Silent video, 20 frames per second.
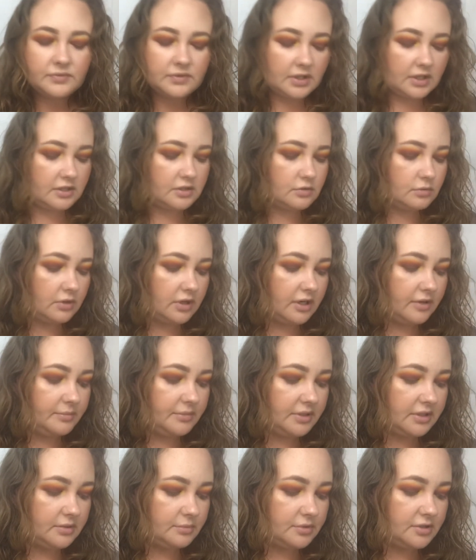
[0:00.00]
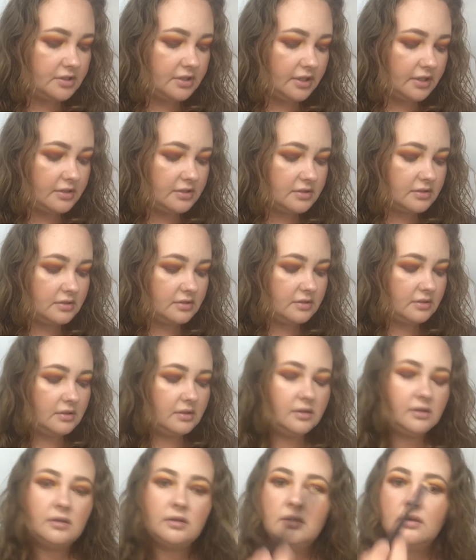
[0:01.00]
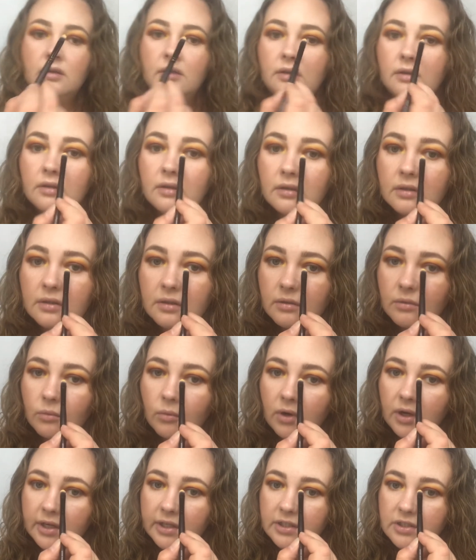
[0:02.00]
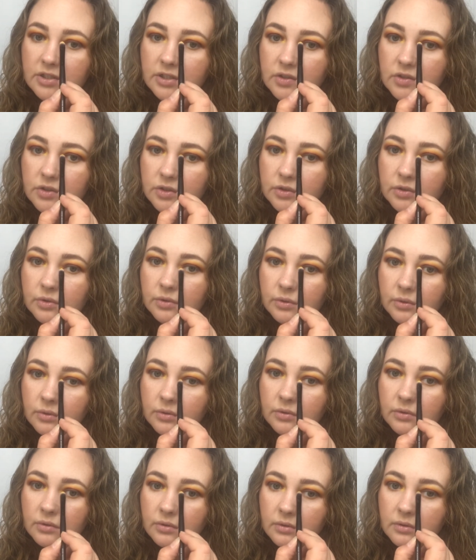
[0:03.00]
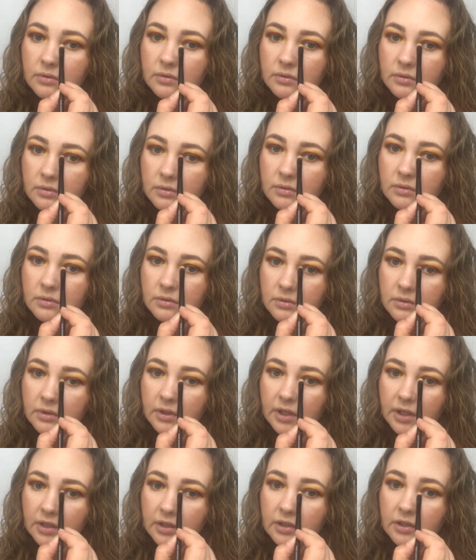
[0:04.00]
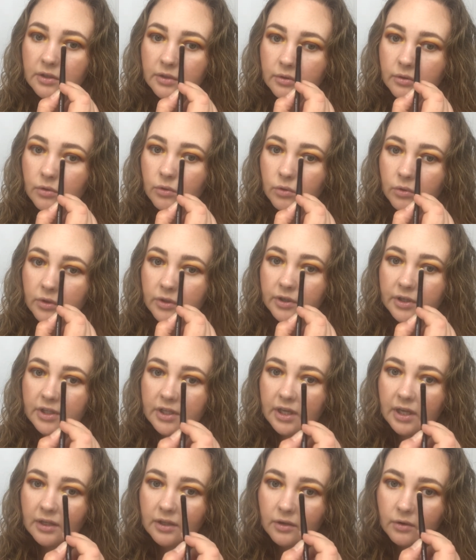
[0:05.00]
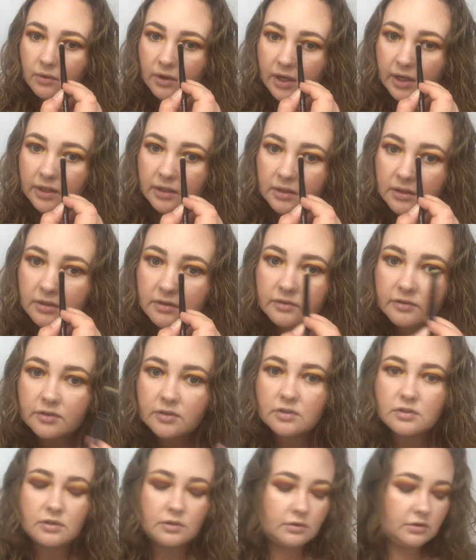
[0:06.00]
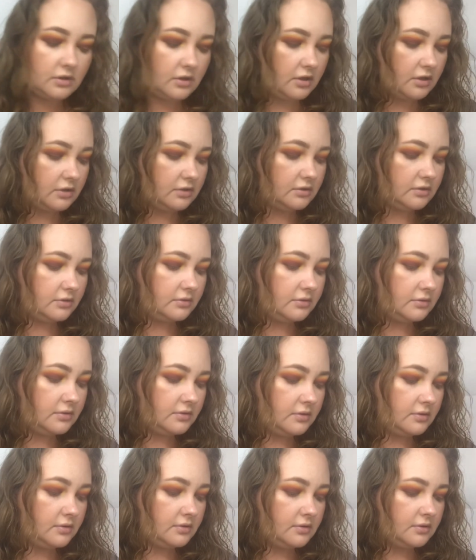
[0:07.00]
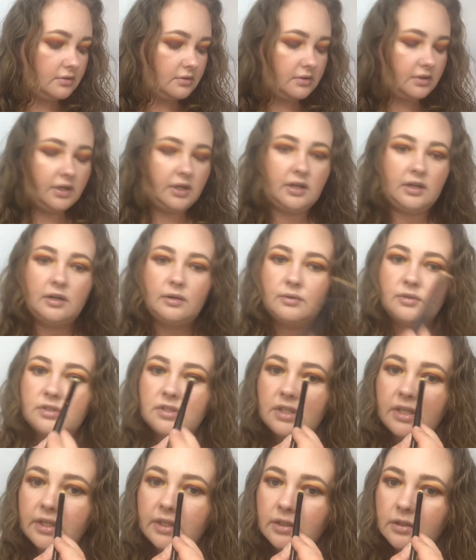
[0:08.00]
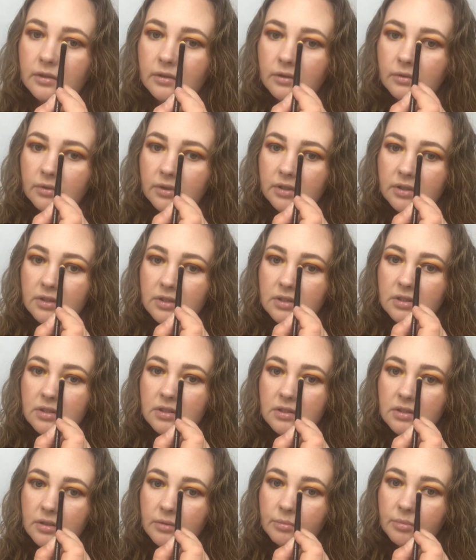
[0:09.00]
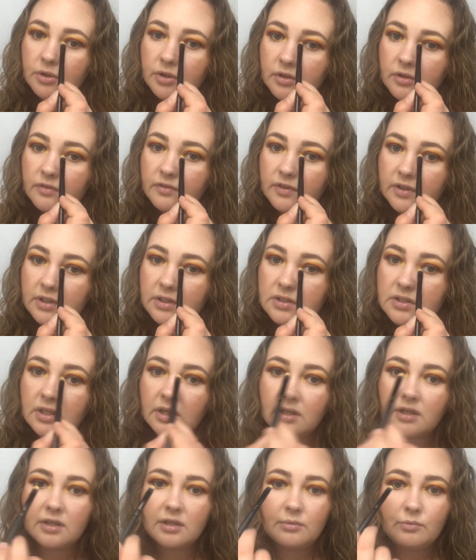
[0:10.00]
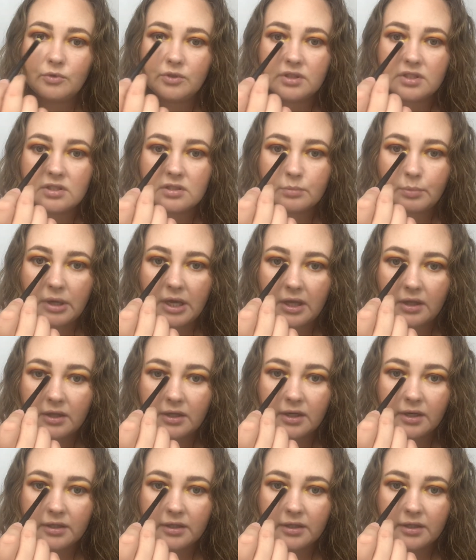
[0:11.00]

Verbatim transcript: I swear I've been obsessed wanting to do an inner corner yellow eye look for so long and I was like, you know what, this is the perfect time with this palette.